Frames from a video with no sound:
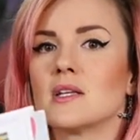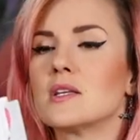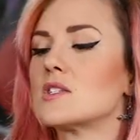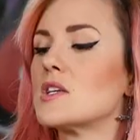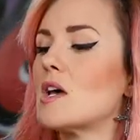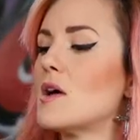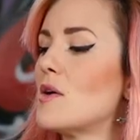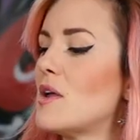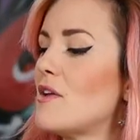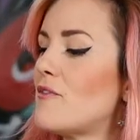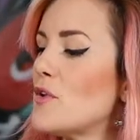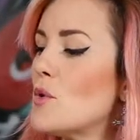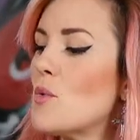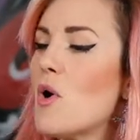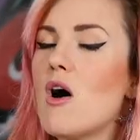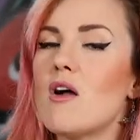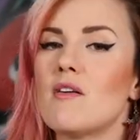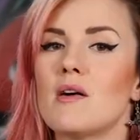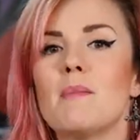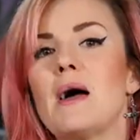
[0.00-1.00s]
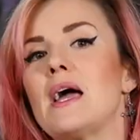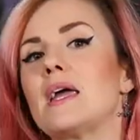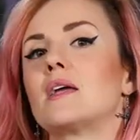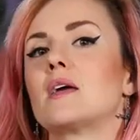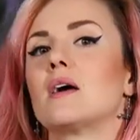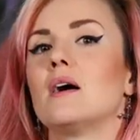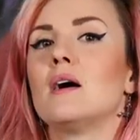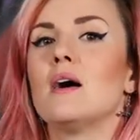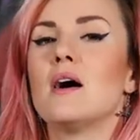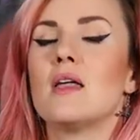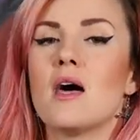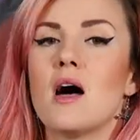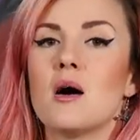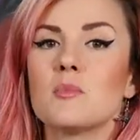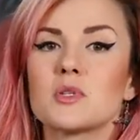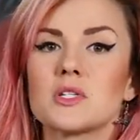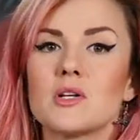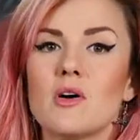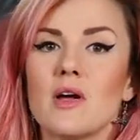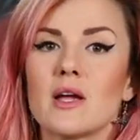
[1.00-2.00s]
So if you are a maker, an
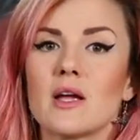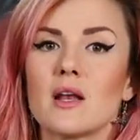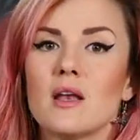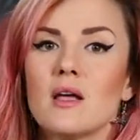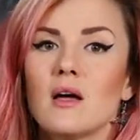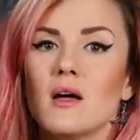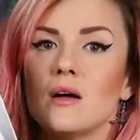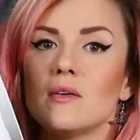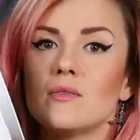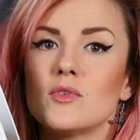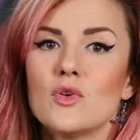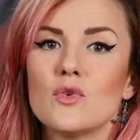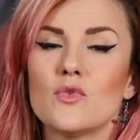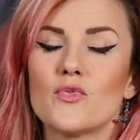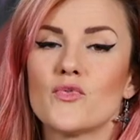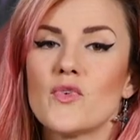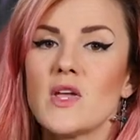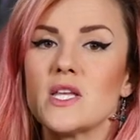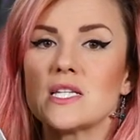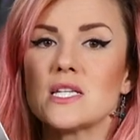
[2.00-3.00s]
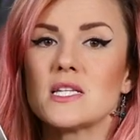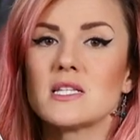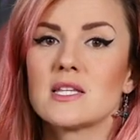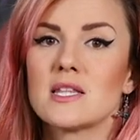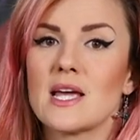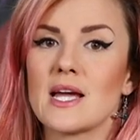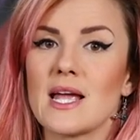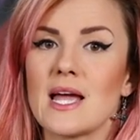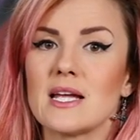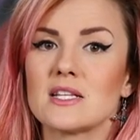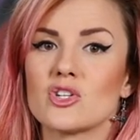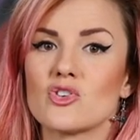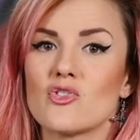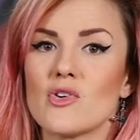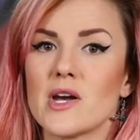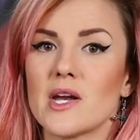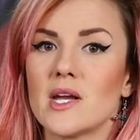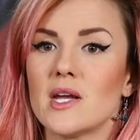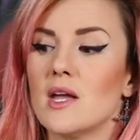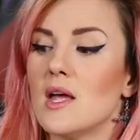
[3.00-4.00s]
upcycler, you fit into that
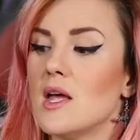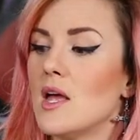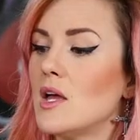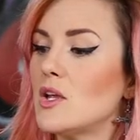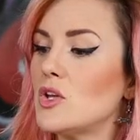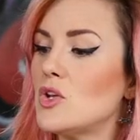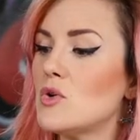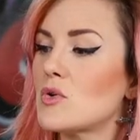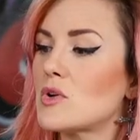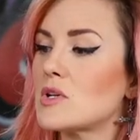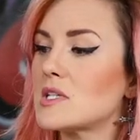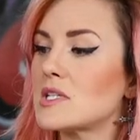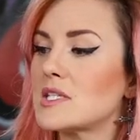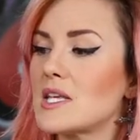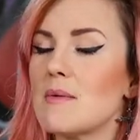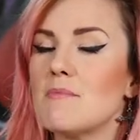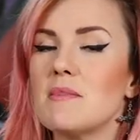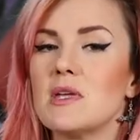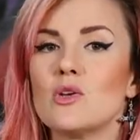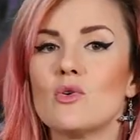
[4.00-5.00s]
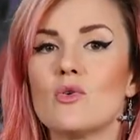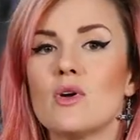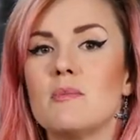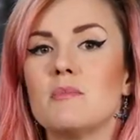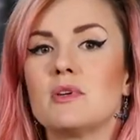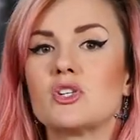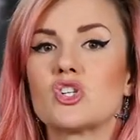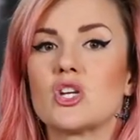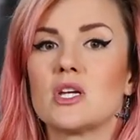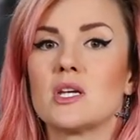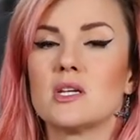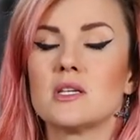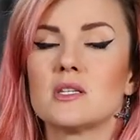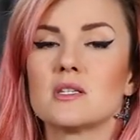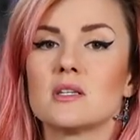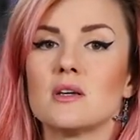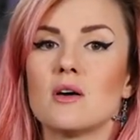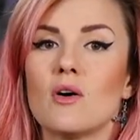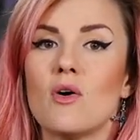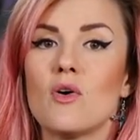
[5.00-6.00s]
category, you can send me your
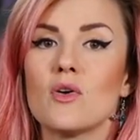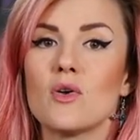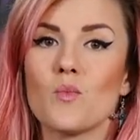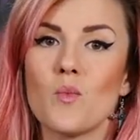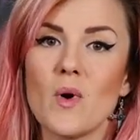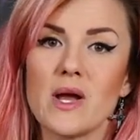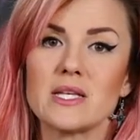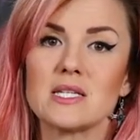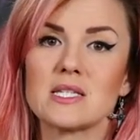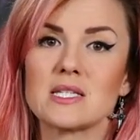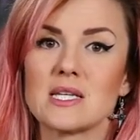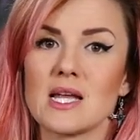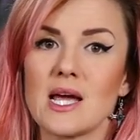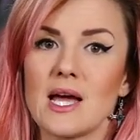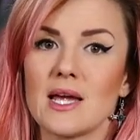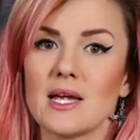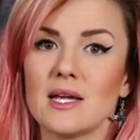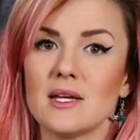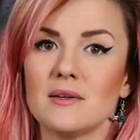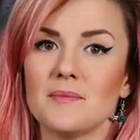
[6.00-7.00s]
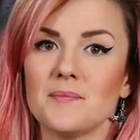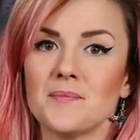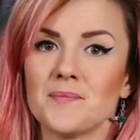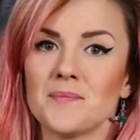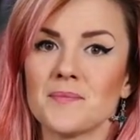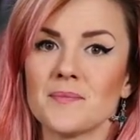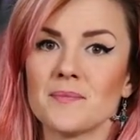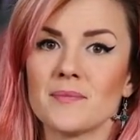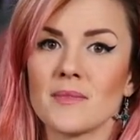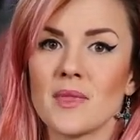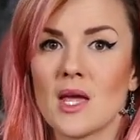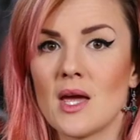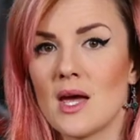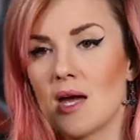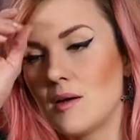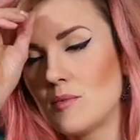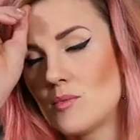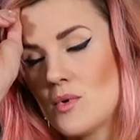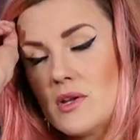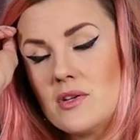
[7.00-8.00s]
images on a Wednesday.
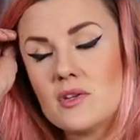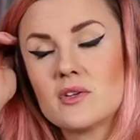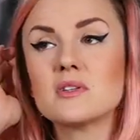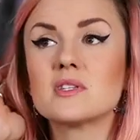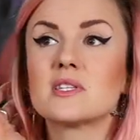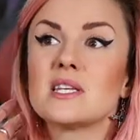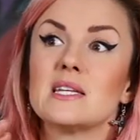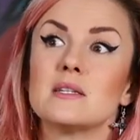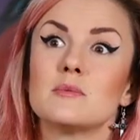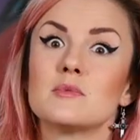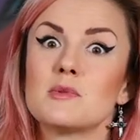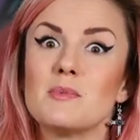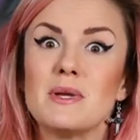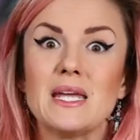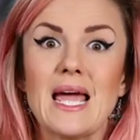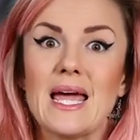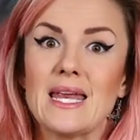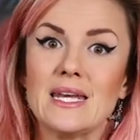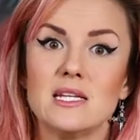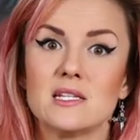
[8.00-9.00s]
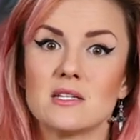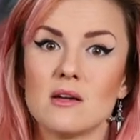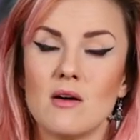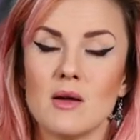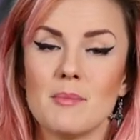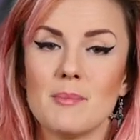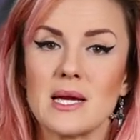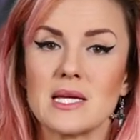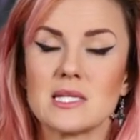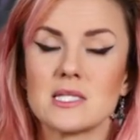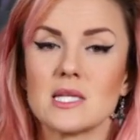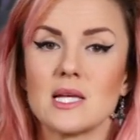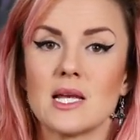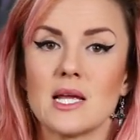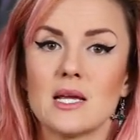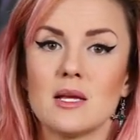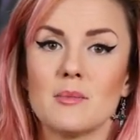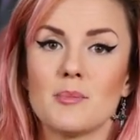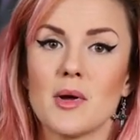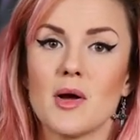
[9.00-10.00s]
Well, you can send them to me anytime,
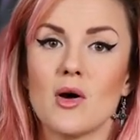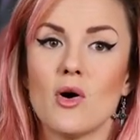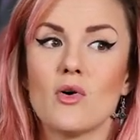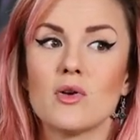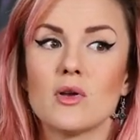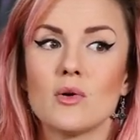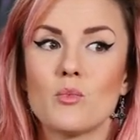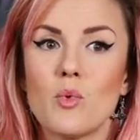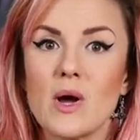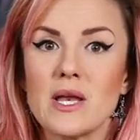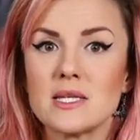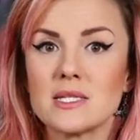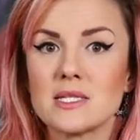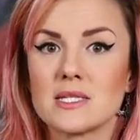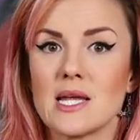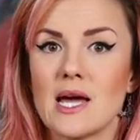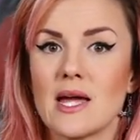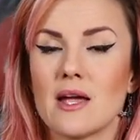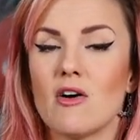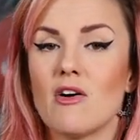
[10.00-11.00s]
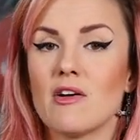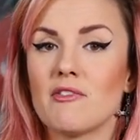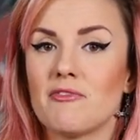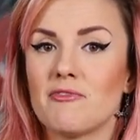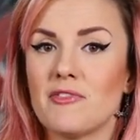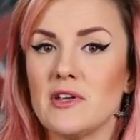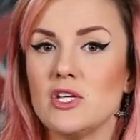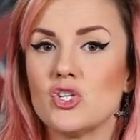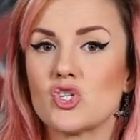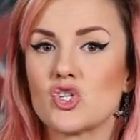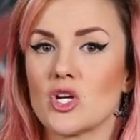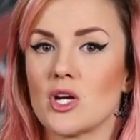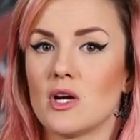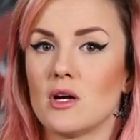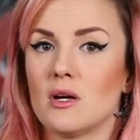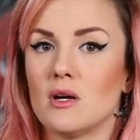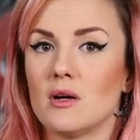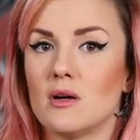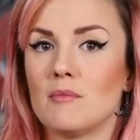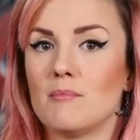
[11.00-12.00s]
basically, but on a Wednesday, I
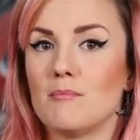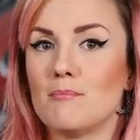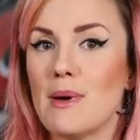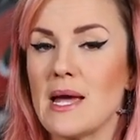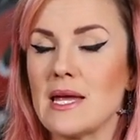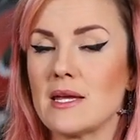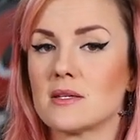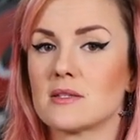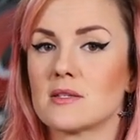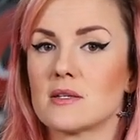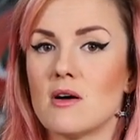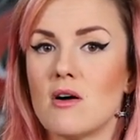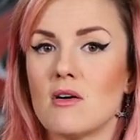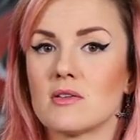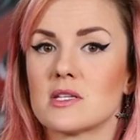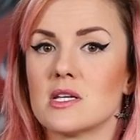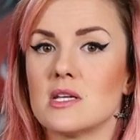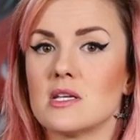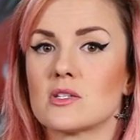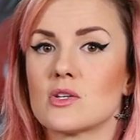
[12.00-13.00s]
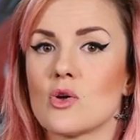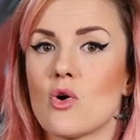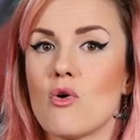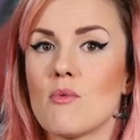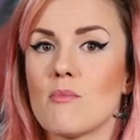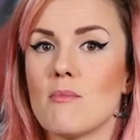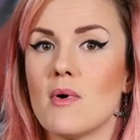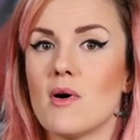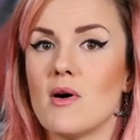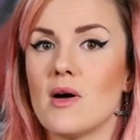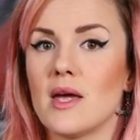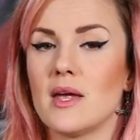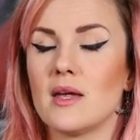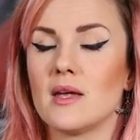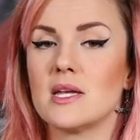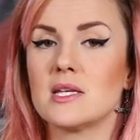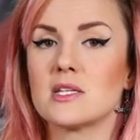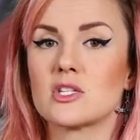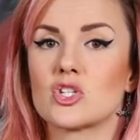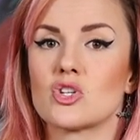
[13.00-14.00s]
feature makers and artists on
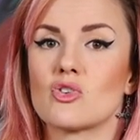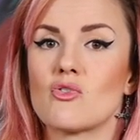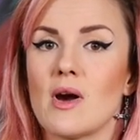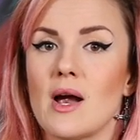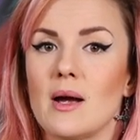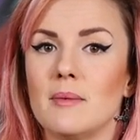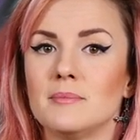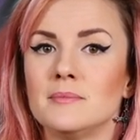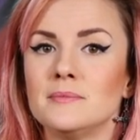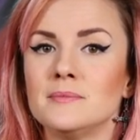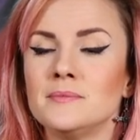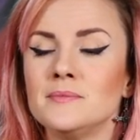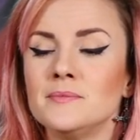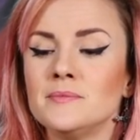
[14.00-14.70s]
my Instagram